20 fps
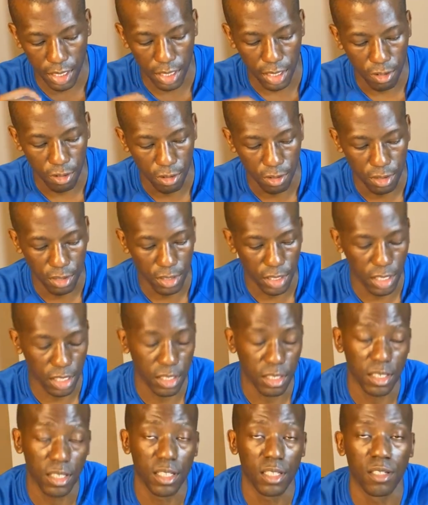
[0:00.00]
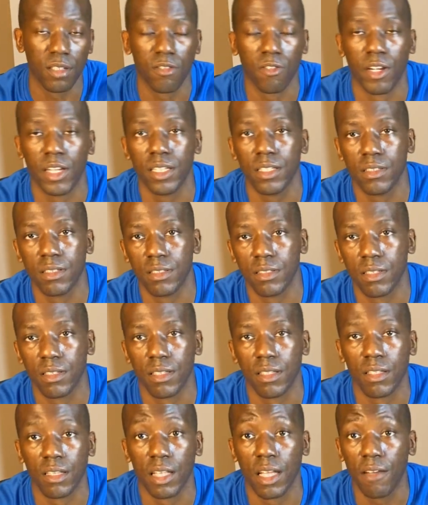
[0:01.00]
or 16 credits
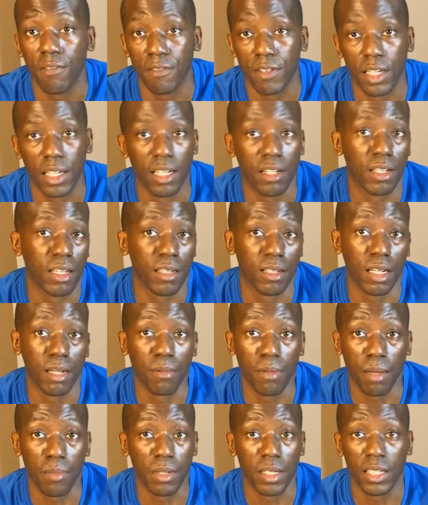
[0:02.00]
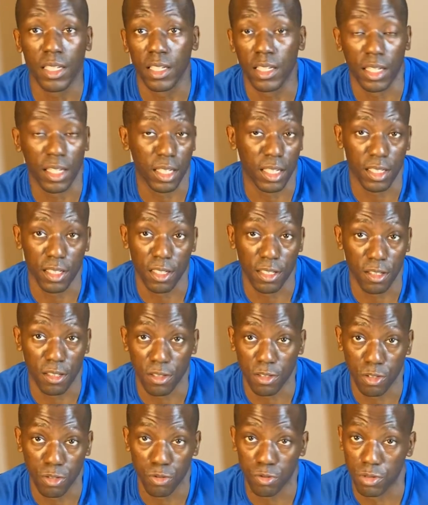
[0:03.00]
left. I probably need like another
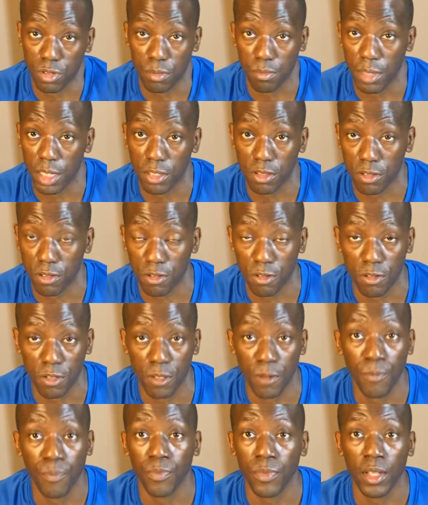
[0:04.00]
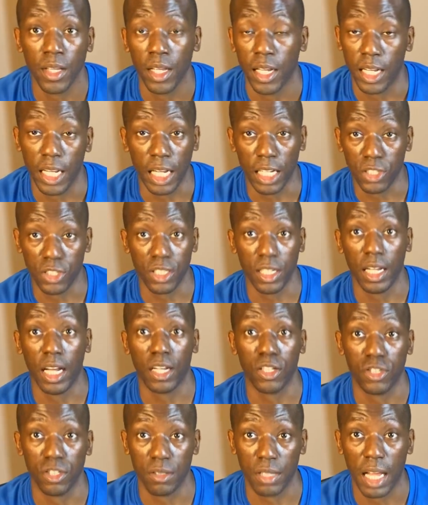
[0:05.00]
2 semesters, and I should
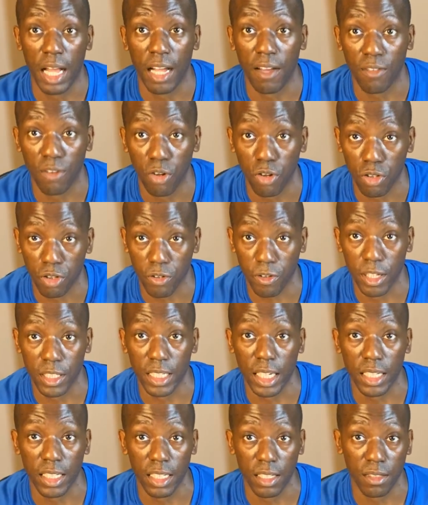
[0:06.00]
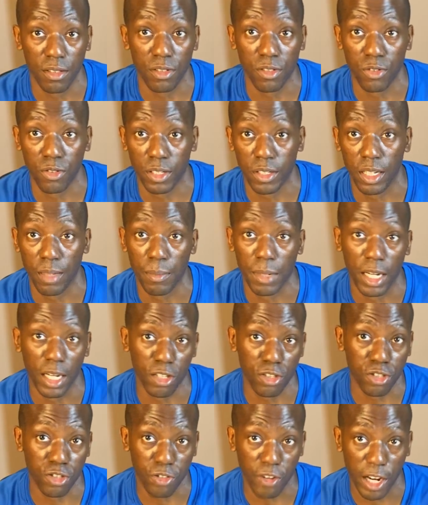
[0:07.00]
have all the credits I need to get my
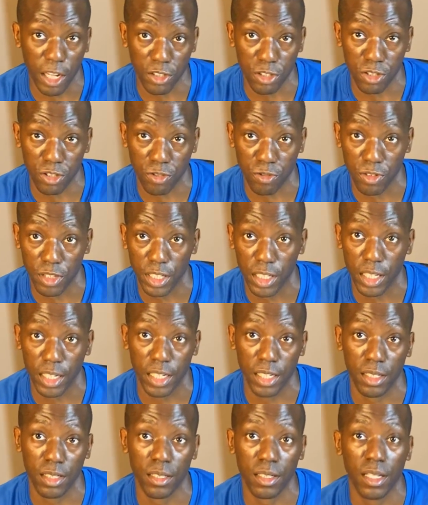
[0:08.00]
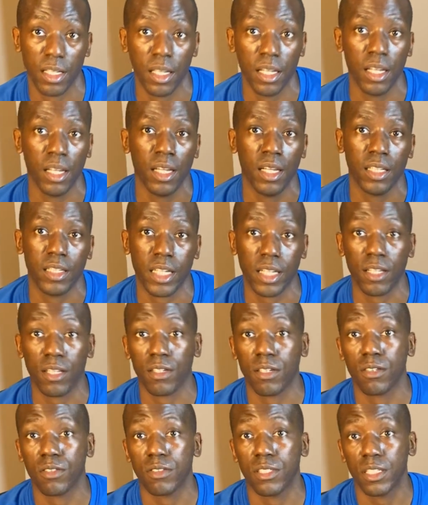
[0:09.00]
undergraduate degree in
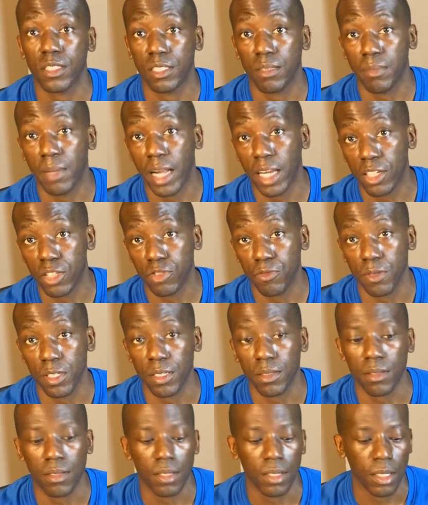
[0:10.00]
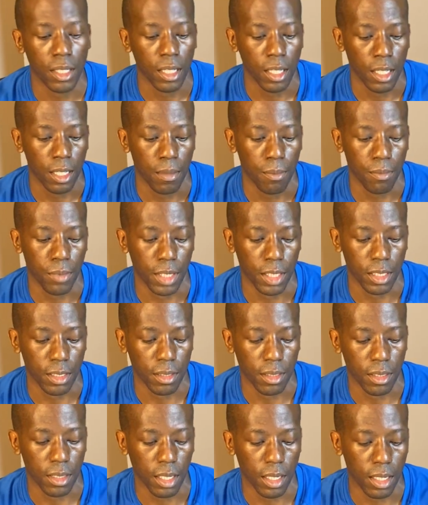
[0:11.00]
technical system management. But
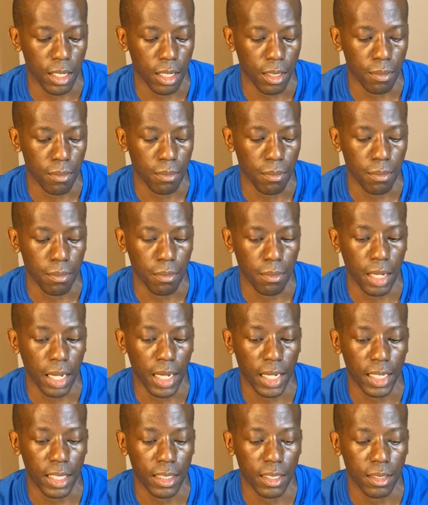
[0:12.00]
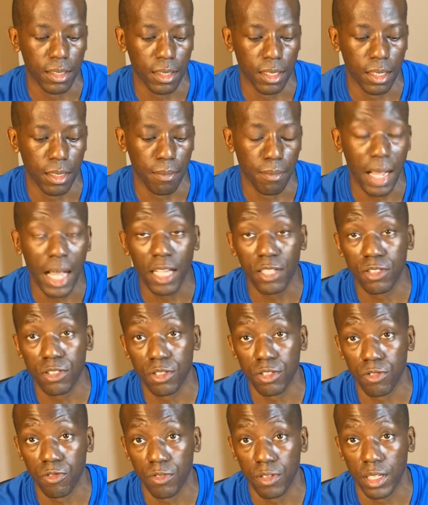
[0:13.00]
my master's
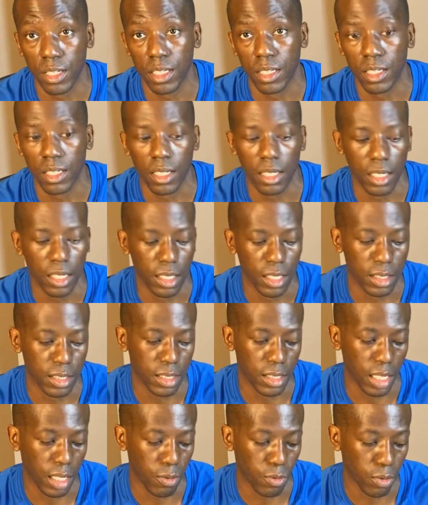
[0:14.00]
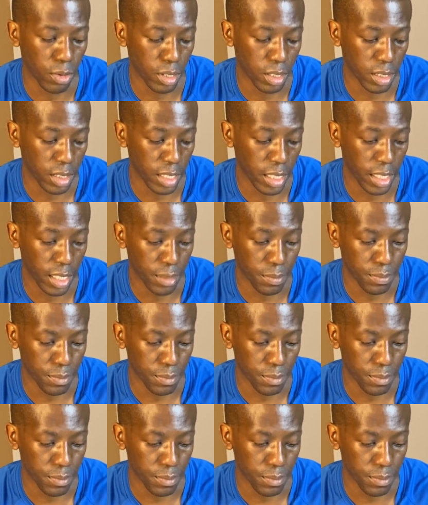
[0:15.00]
degree is I want to get